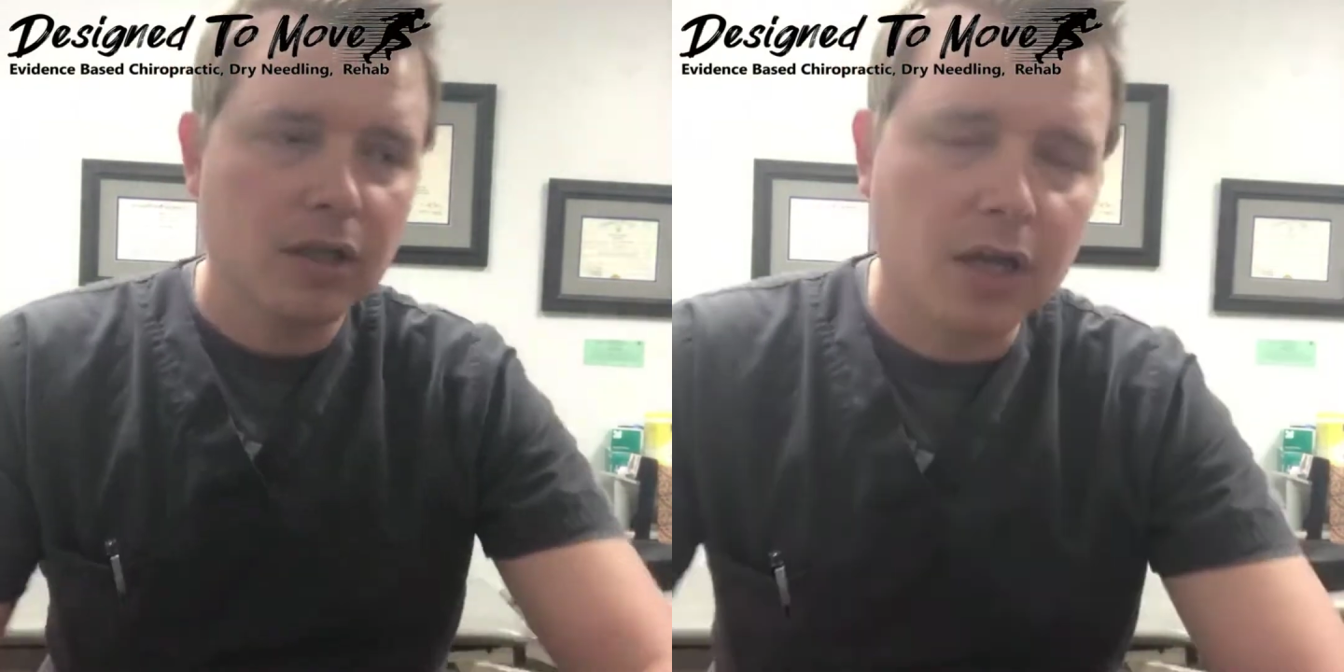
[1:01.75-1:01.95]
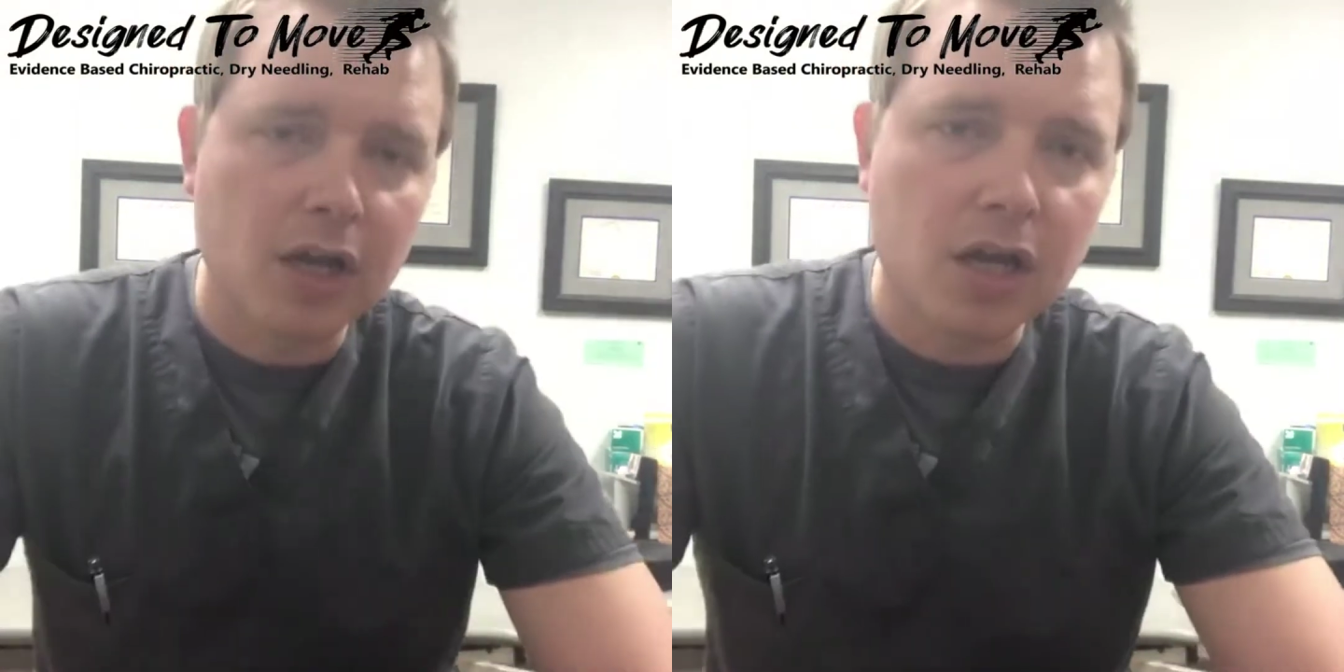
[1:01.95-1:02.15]

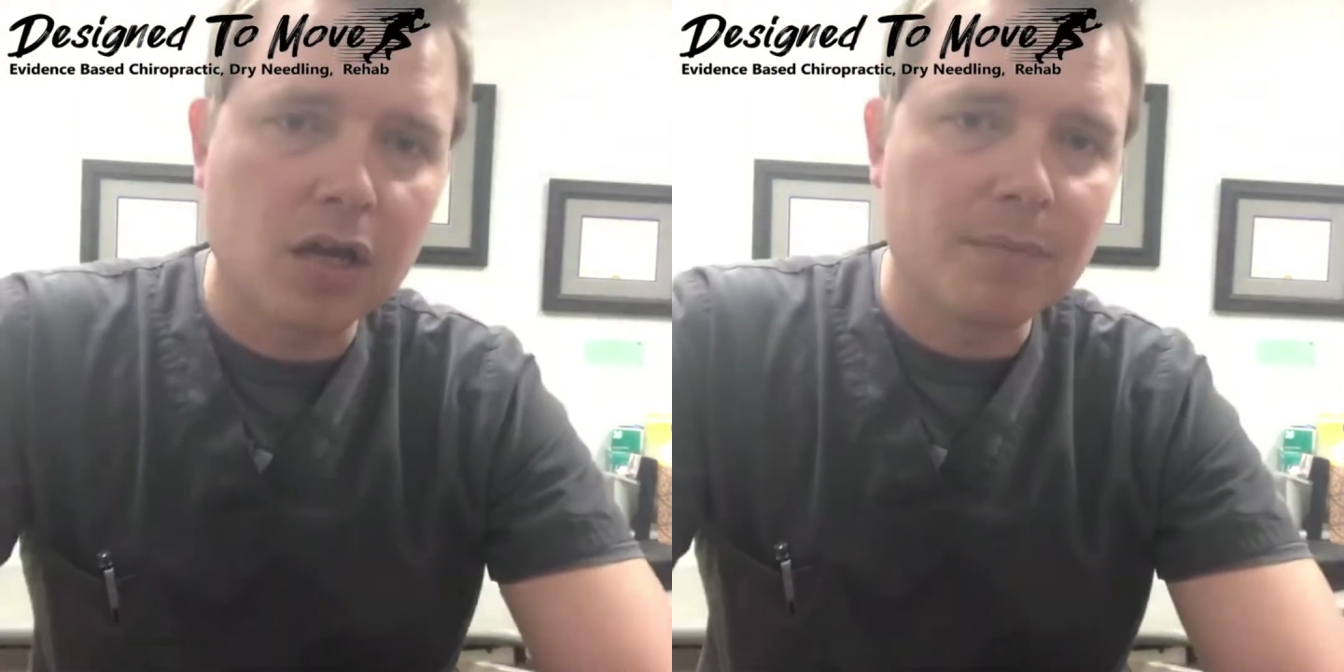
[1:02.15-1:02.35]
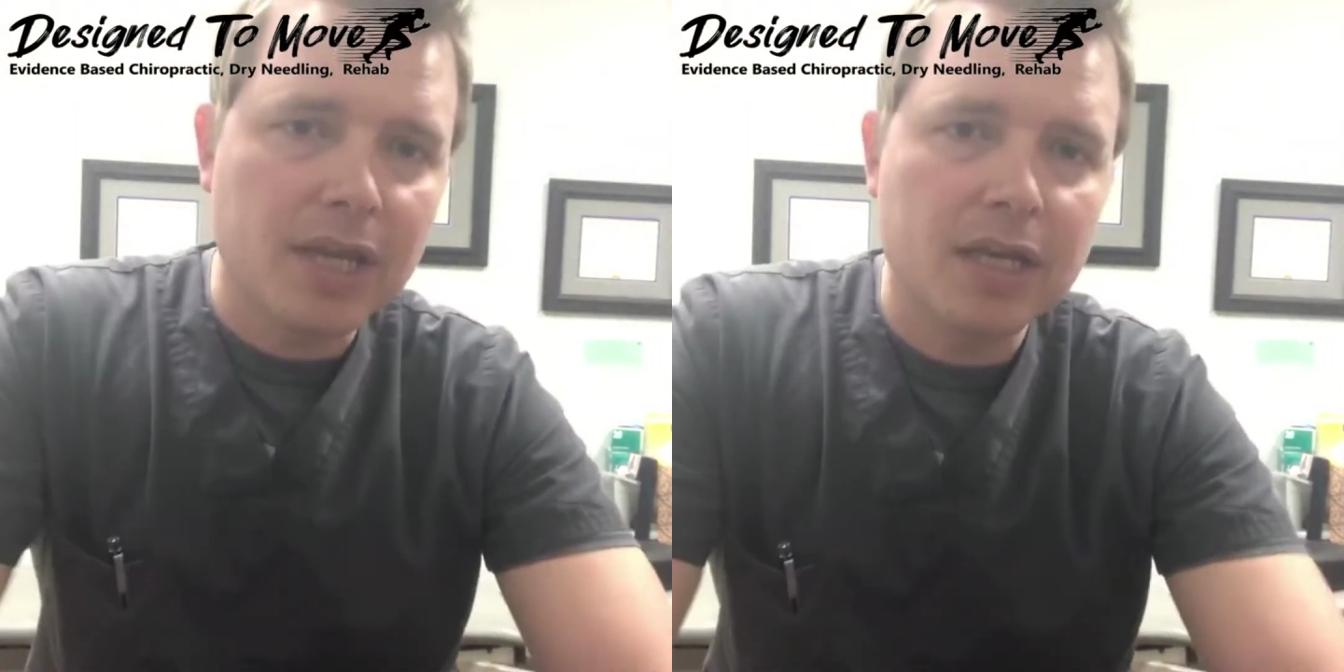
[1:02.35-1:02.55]

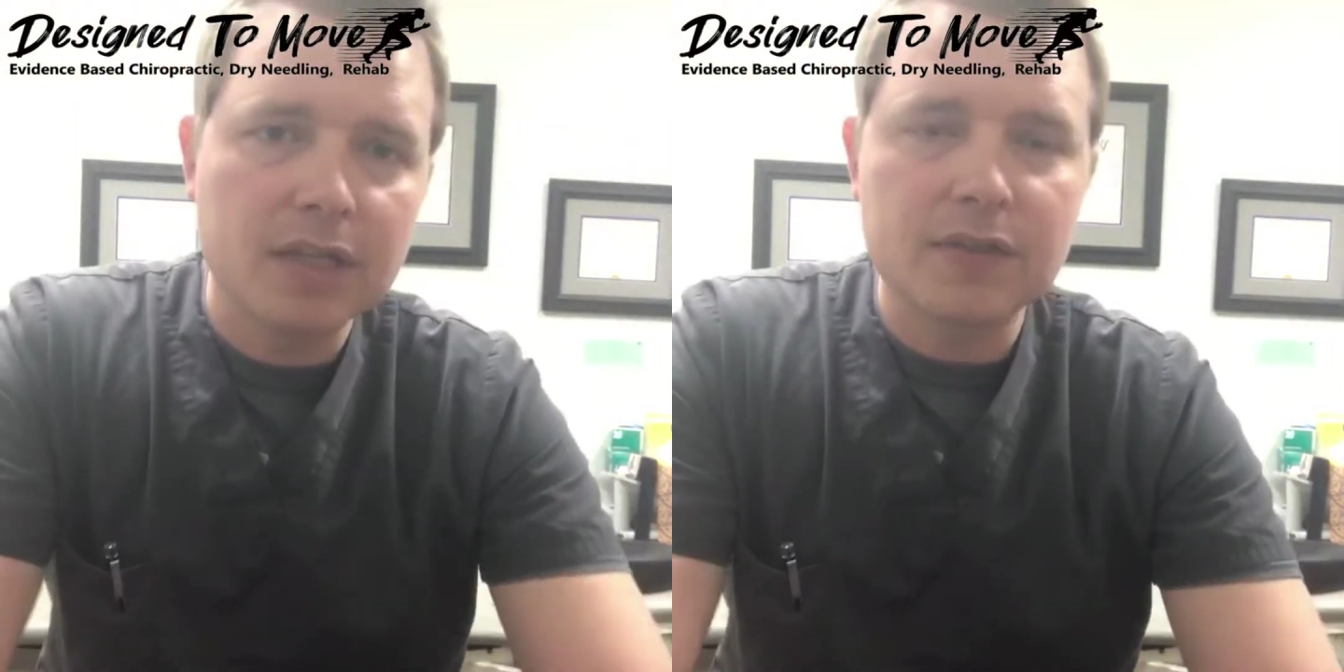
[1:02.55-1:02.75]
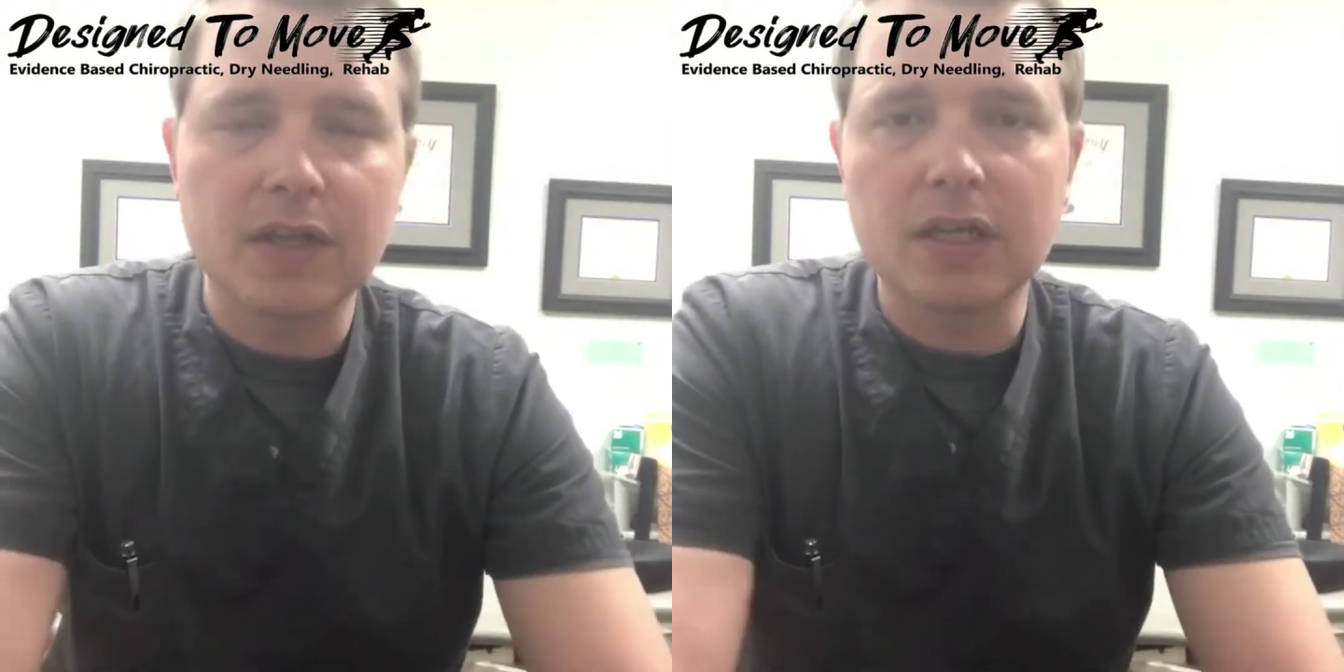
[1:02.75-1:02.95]
and
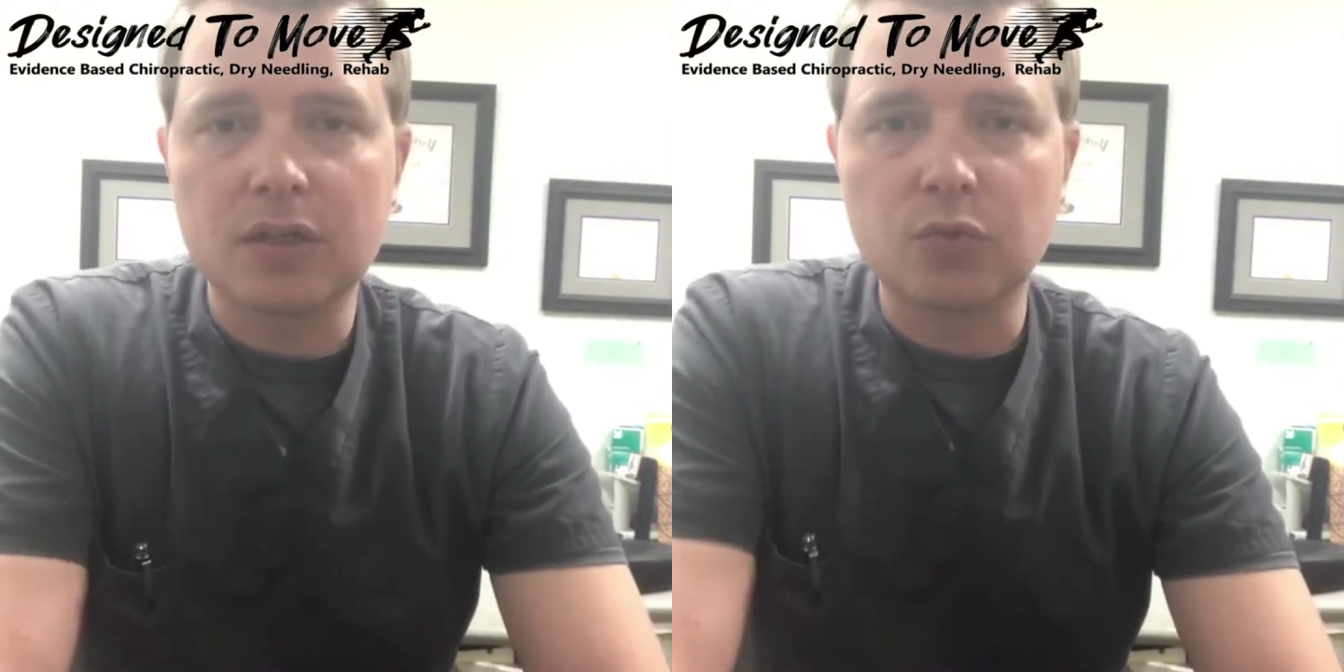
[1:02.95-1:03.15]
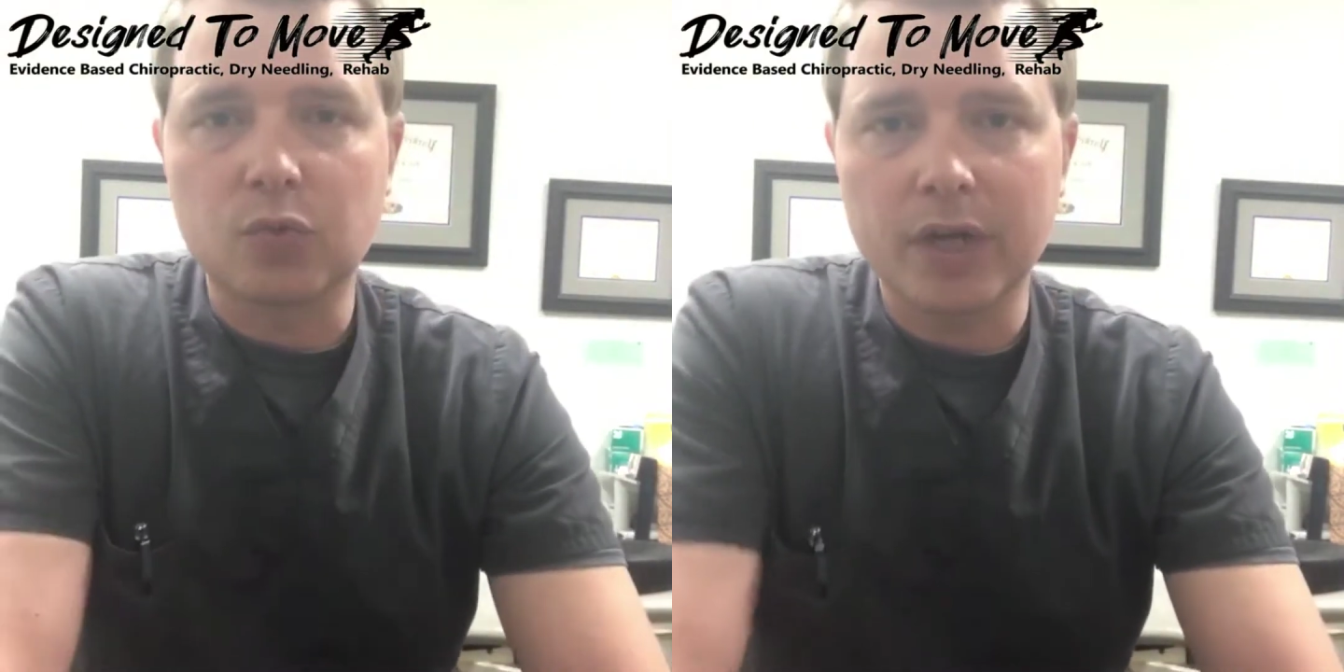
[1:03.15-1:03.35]
it's a
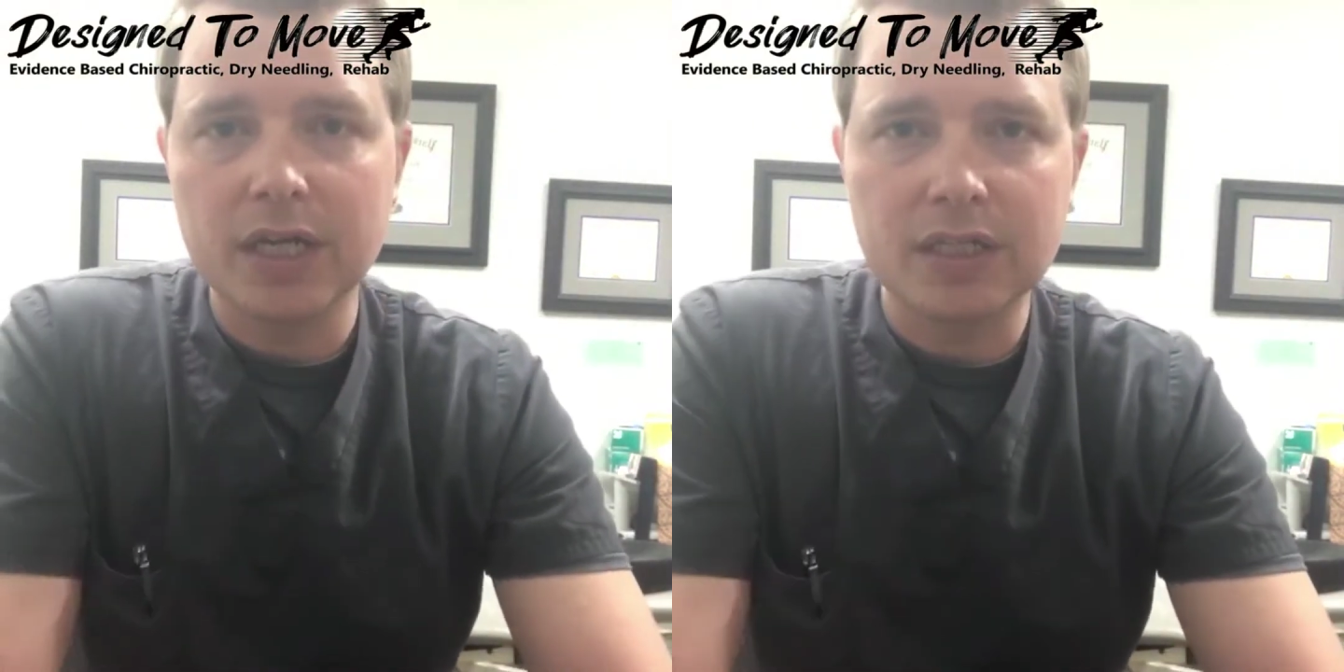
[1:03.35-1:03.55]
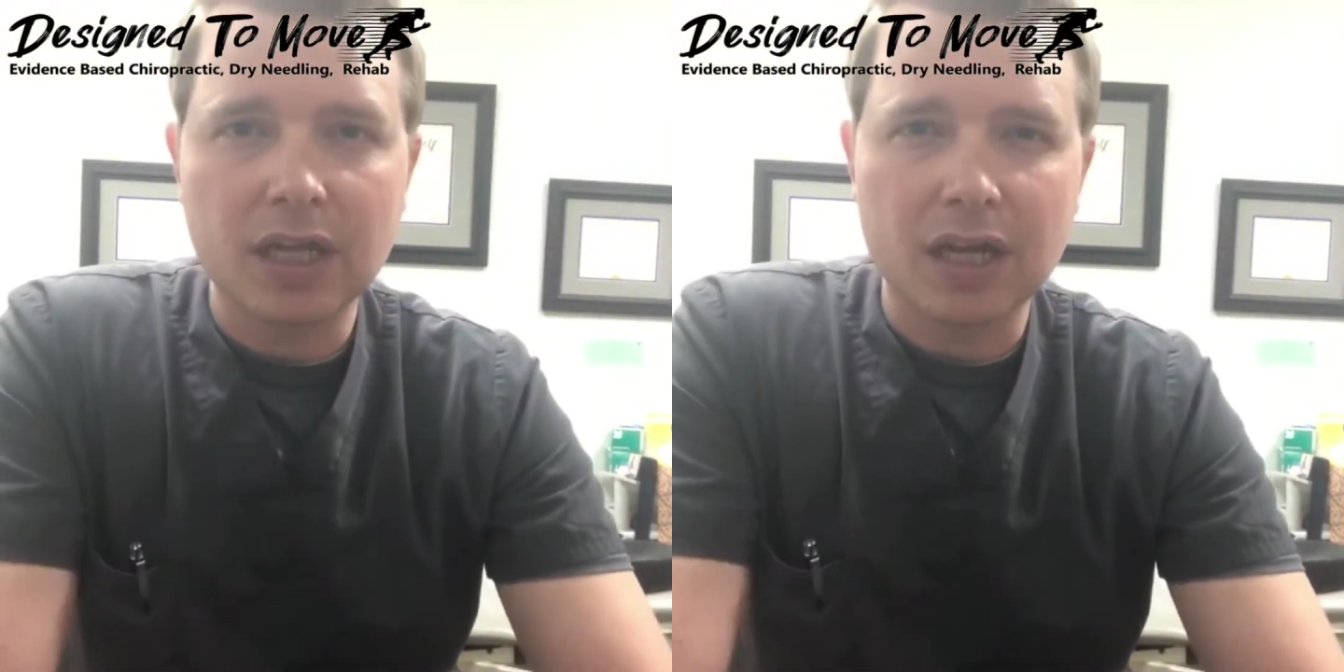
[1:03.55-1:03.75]
great kind of